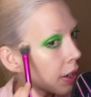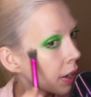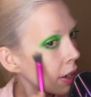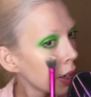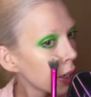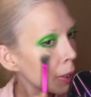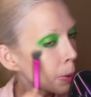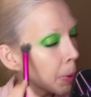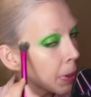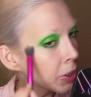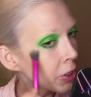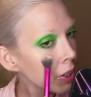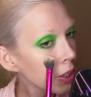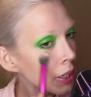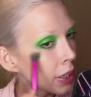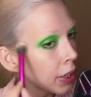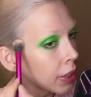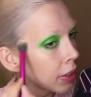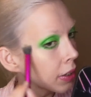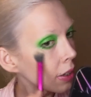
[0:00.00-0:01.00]

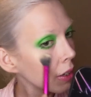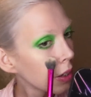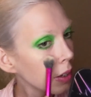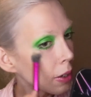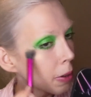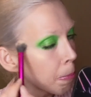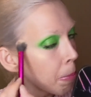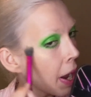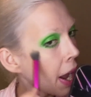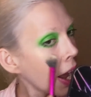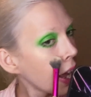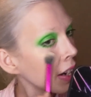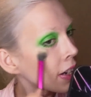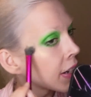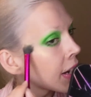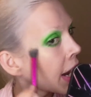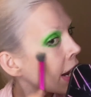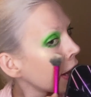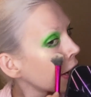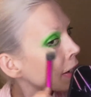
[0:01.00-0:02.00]
especially Pat and
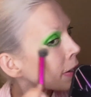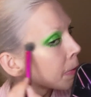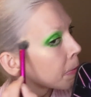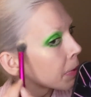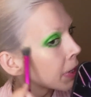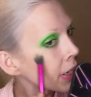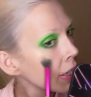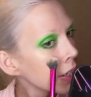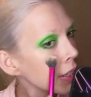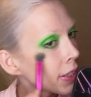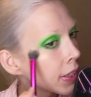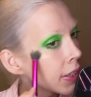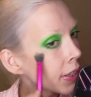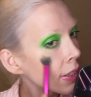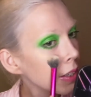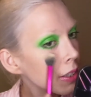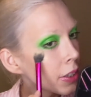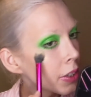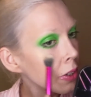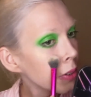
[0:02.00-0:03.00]
Anna, because
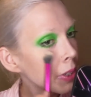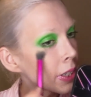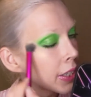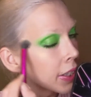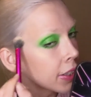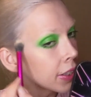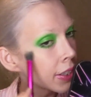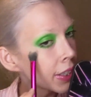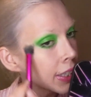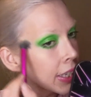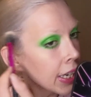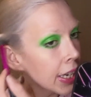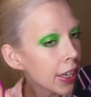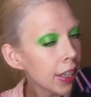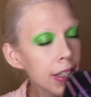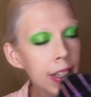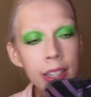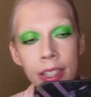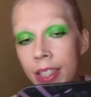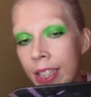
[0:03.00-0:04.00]
you can see
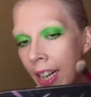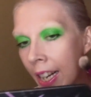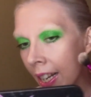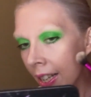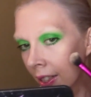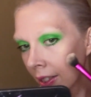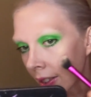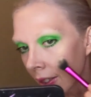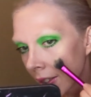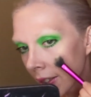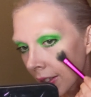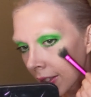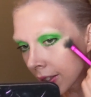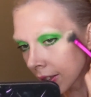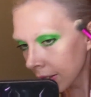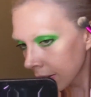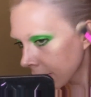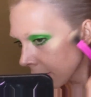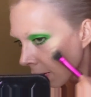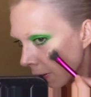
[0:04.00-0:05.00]
the dance
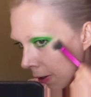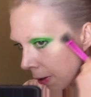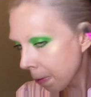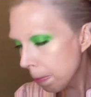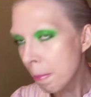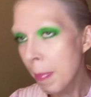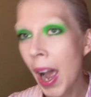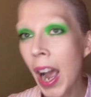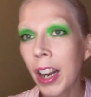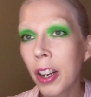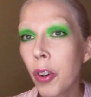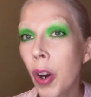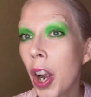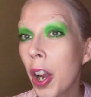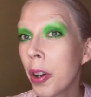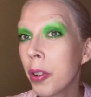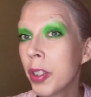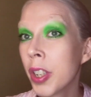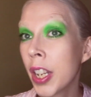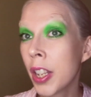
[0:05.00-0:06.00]

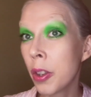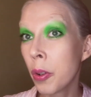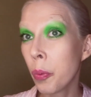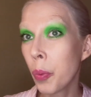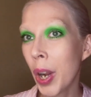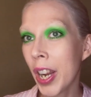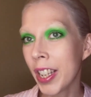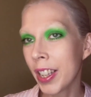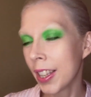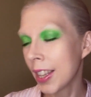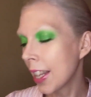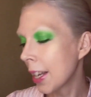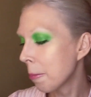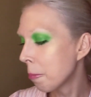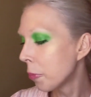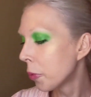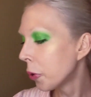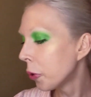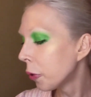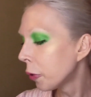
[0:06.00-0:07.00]
background in the way that they
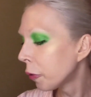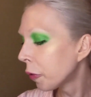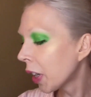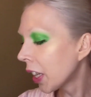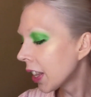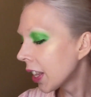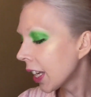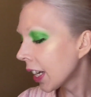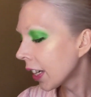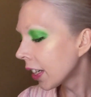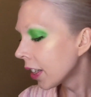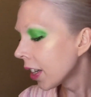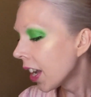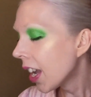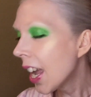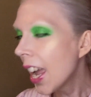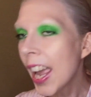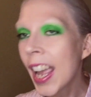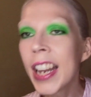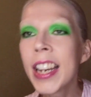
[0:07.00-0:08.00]
move, and it
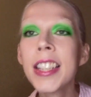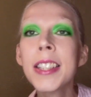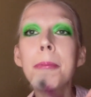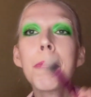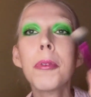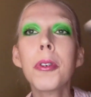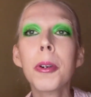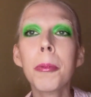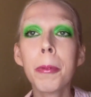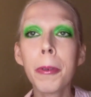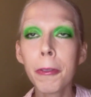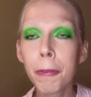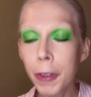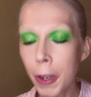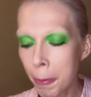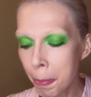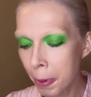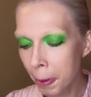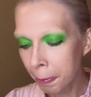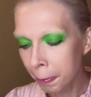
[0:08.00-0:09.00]
is more a
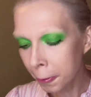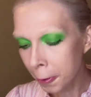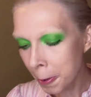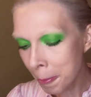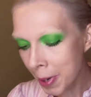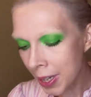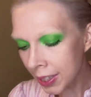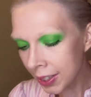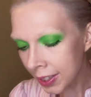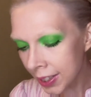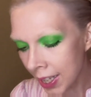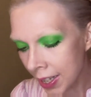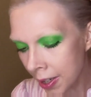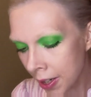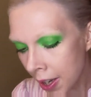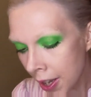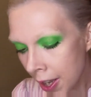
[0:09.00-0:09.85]
performance. And